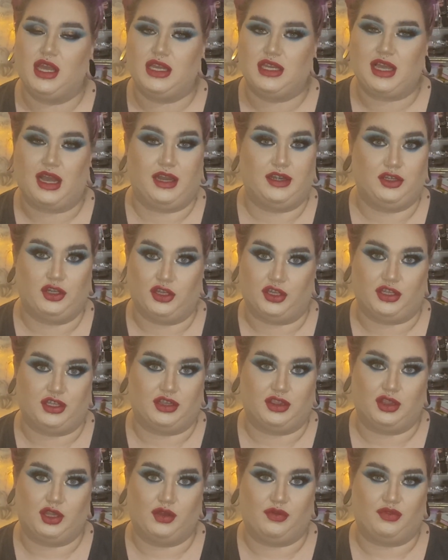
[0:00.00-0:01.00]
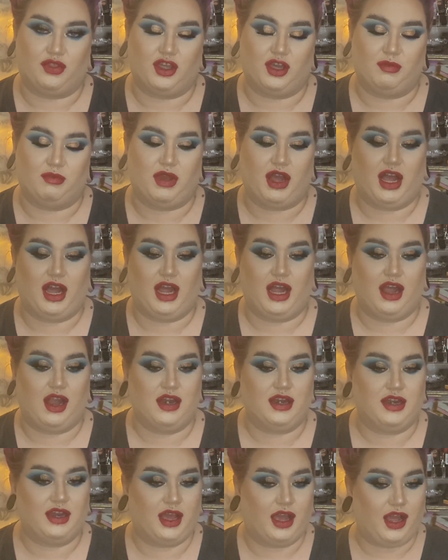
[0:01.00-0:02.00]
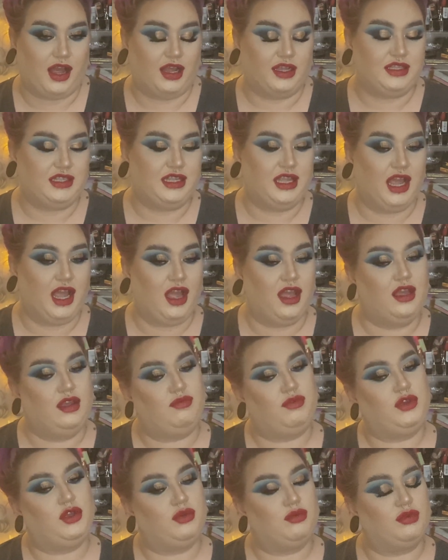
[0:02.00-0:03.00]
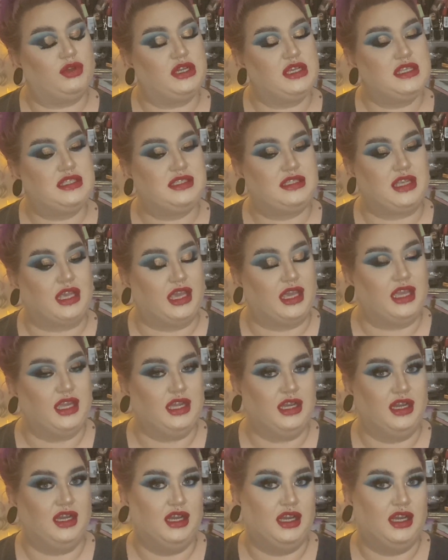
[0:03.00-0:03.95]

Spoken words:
I know you'll love them. And yeah, if you want to see